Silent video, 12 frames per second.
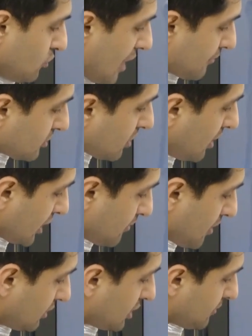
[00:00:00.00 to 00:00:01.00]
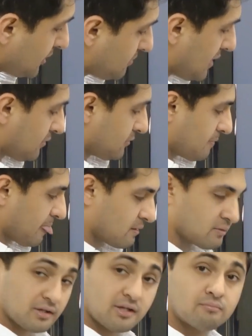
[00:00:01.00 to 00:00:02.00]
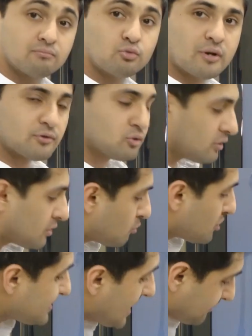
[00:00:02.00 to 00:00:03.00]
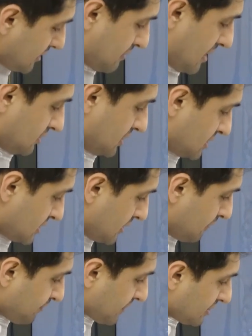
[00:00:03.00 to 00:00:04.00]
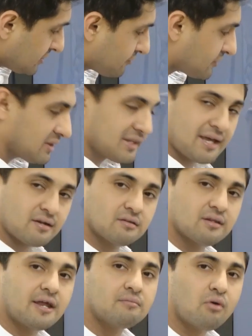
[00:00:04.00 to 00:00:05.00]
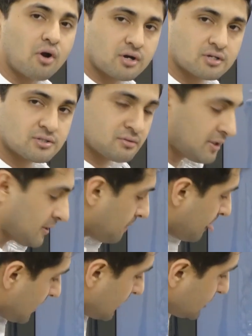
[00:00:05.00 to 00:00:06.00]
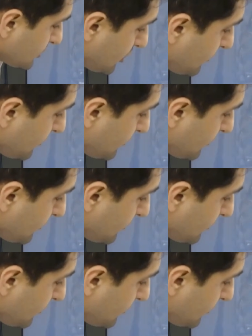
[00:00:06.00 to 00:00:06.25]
we have to talk about a little bit about, we have to go a little more depth about this different landmarks, okay? So